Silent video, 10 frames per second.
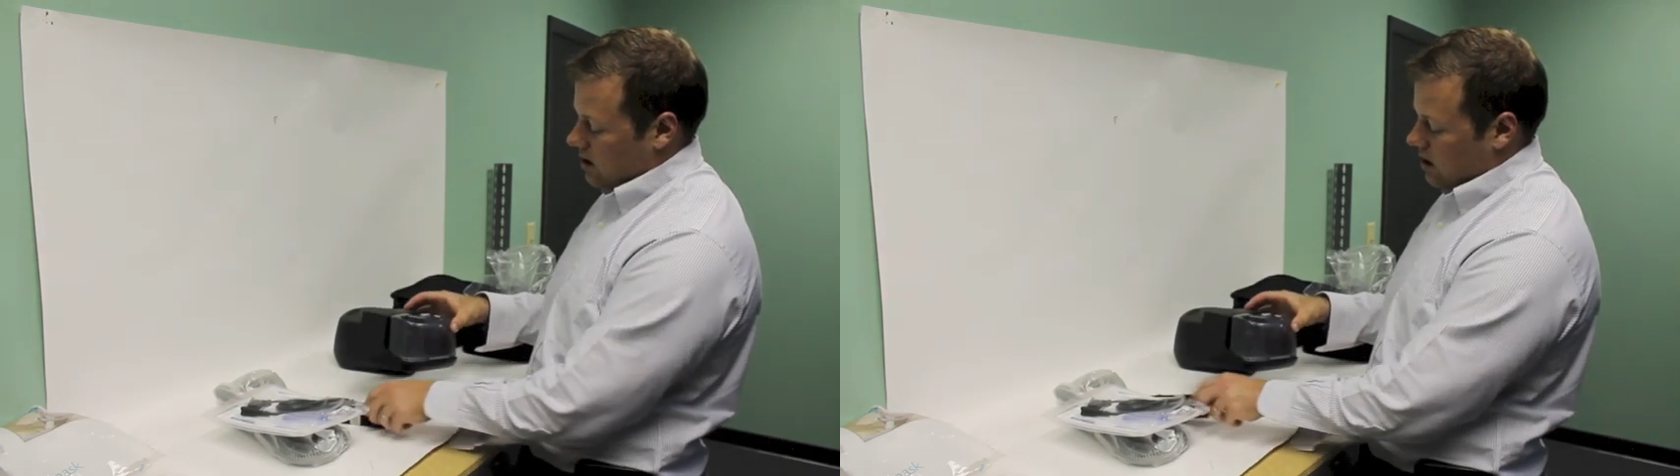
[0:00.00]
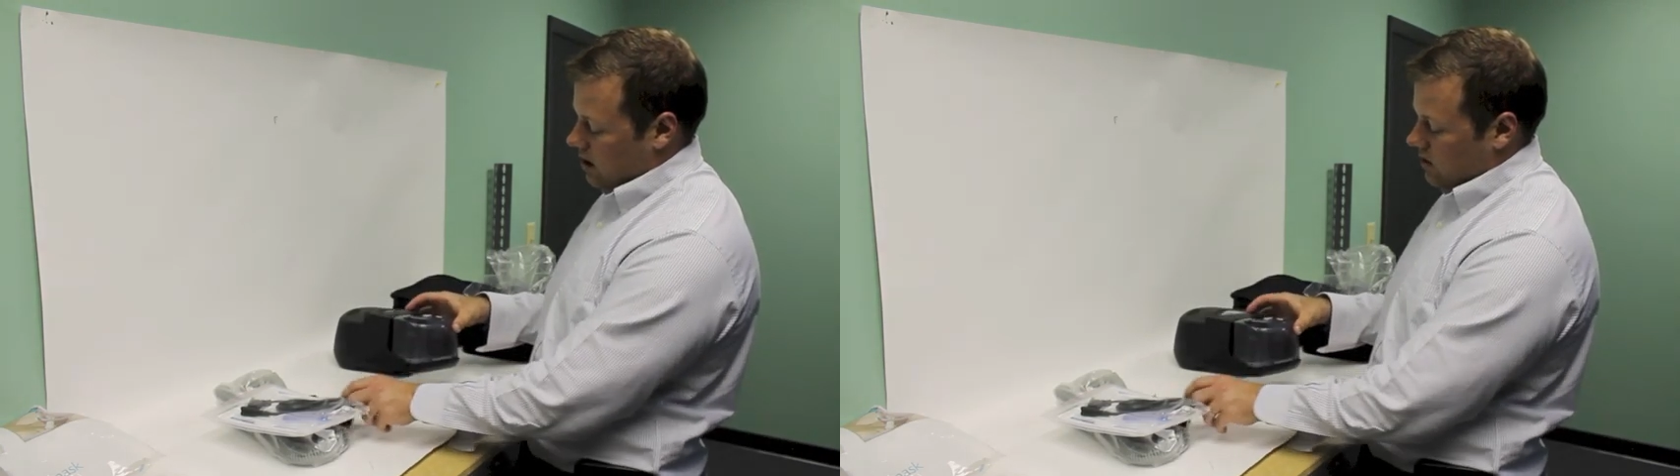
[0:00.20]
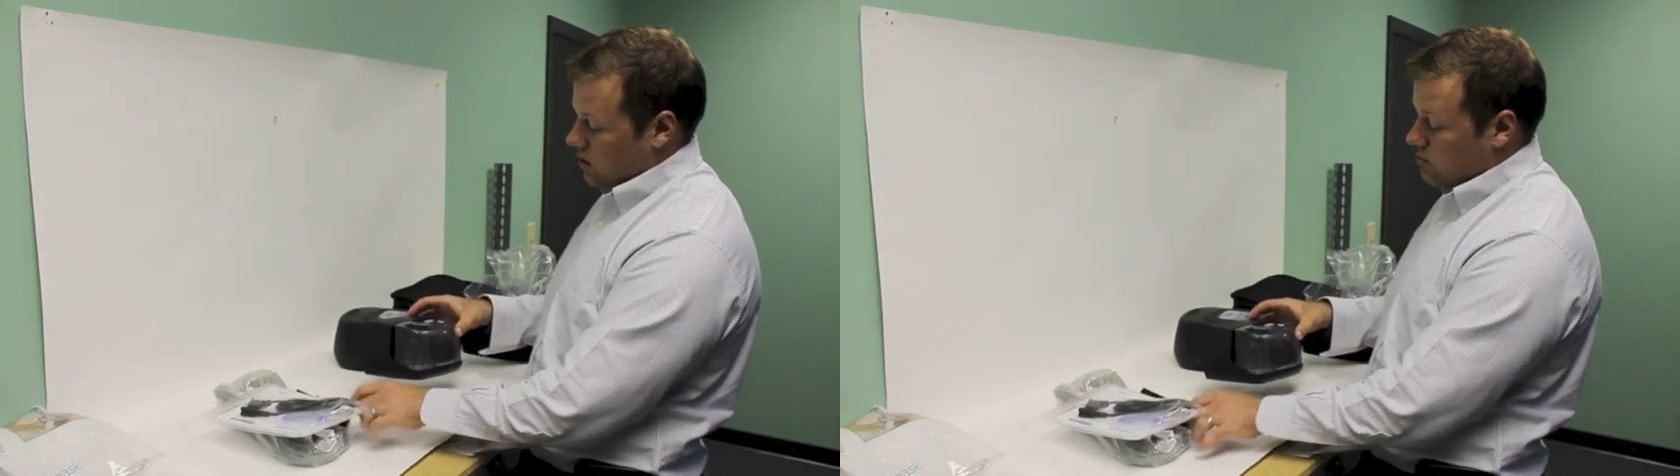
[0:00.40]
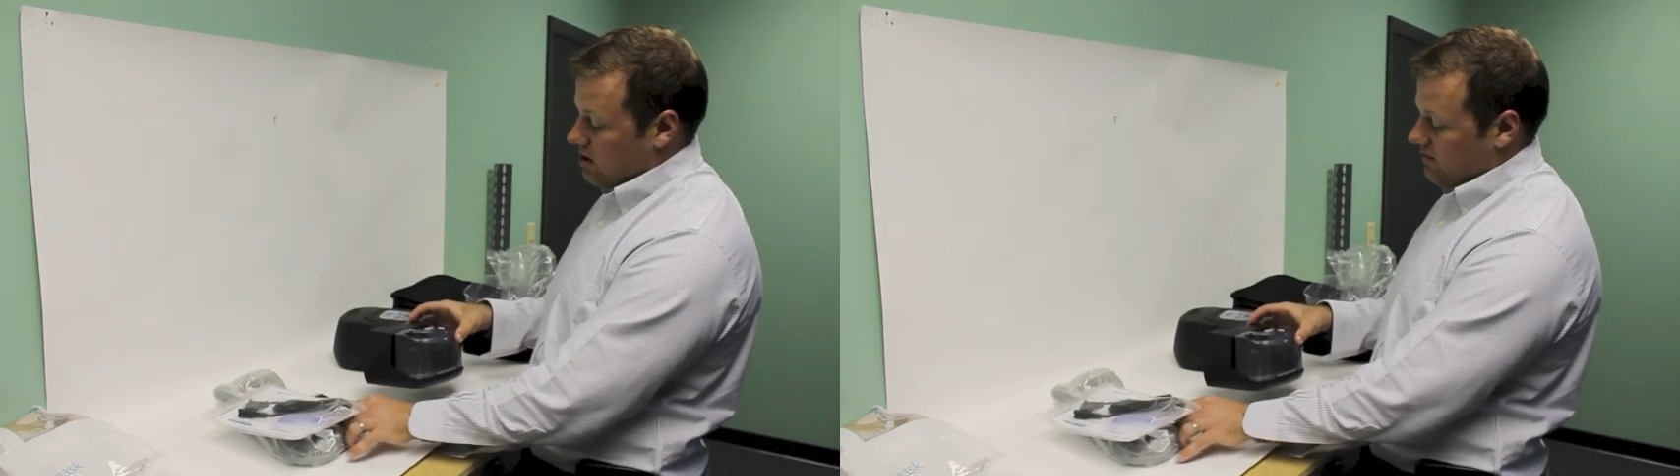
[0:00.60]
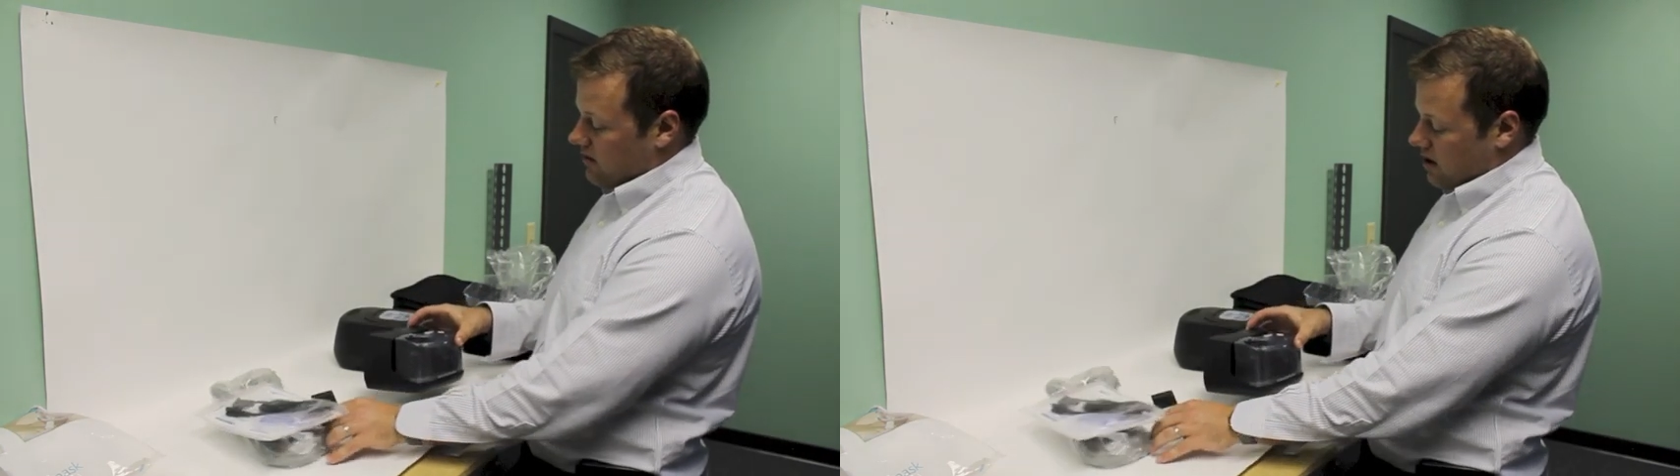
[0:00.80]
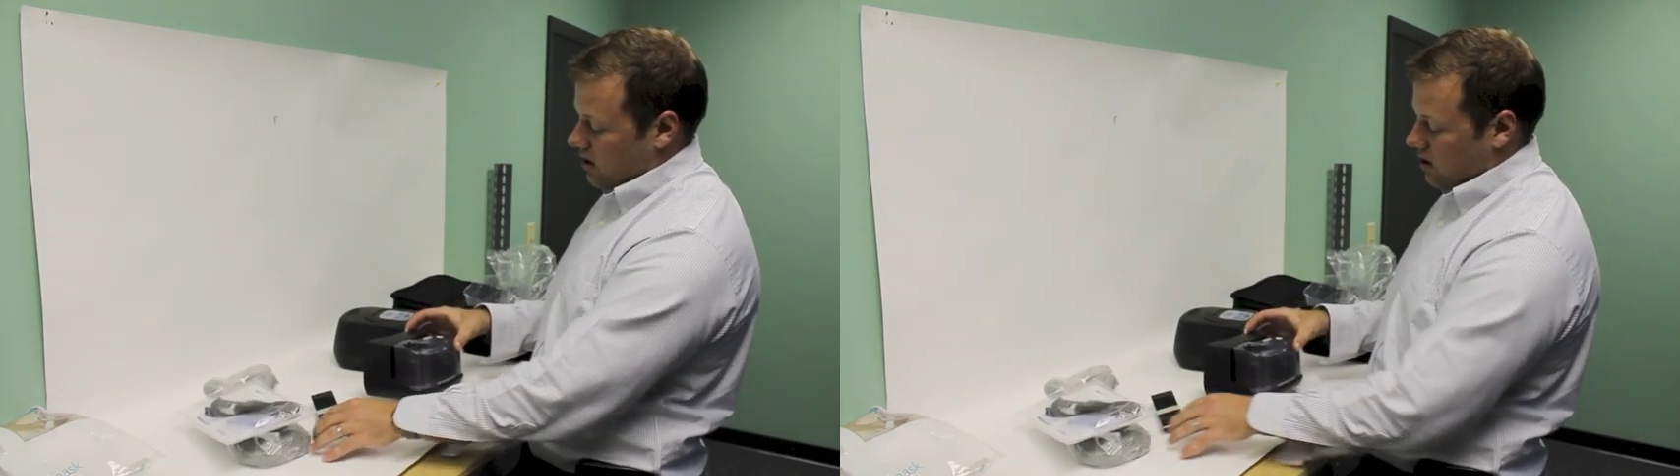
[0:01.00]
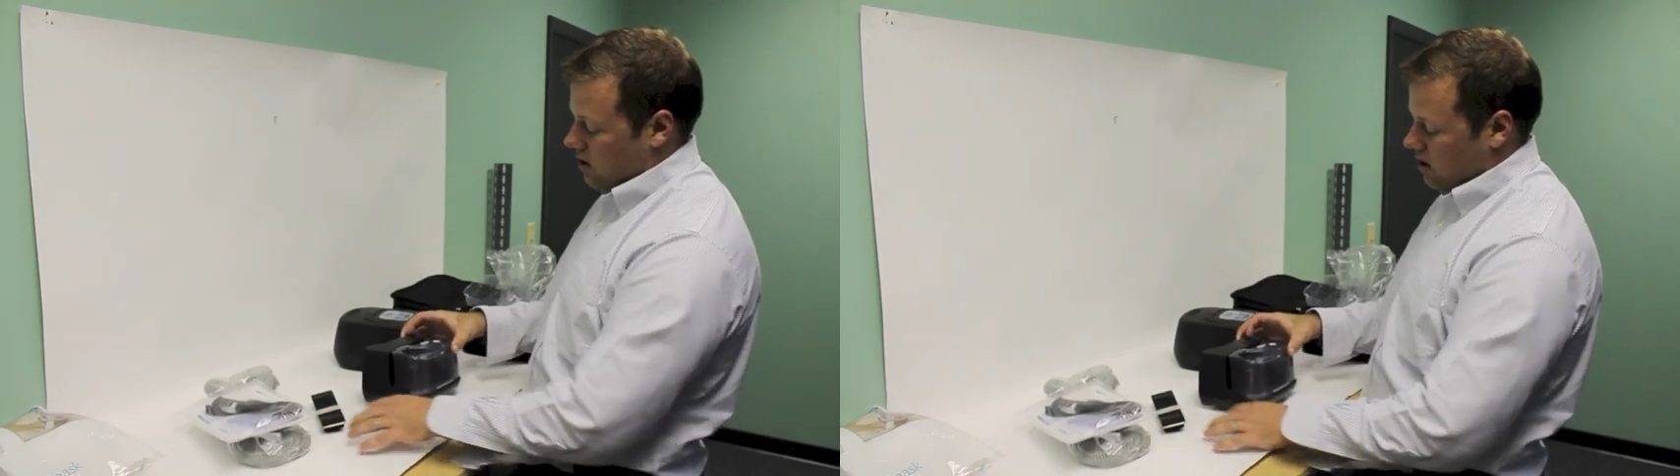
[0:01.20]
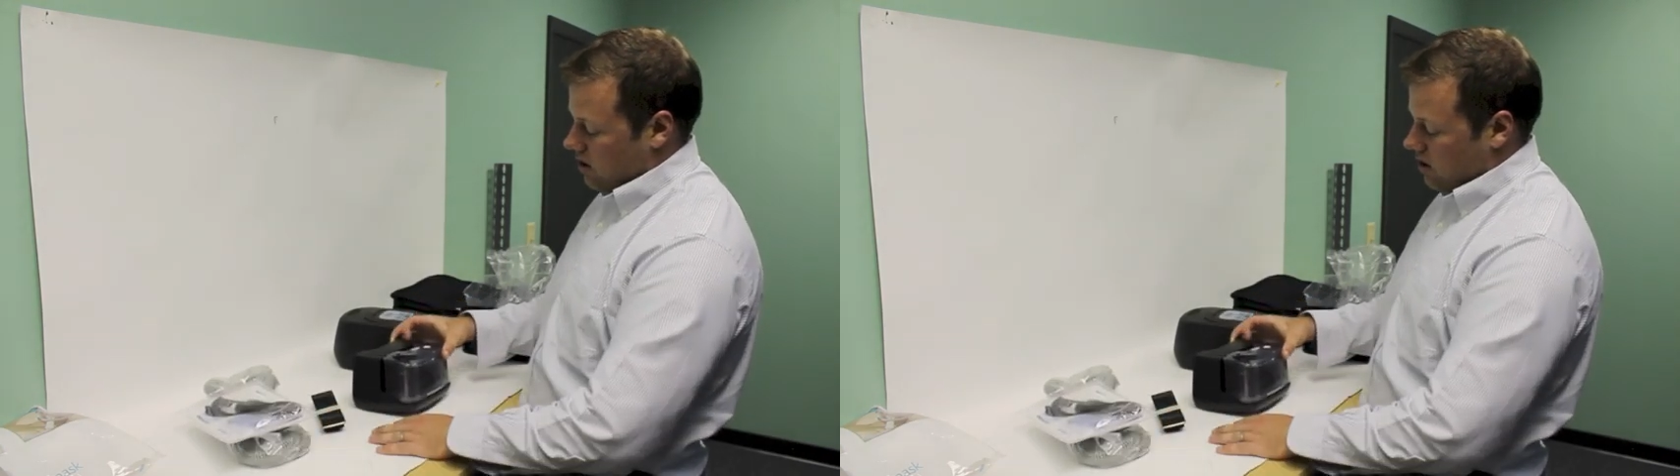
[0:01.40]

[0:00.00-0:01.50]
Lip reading: the humidifier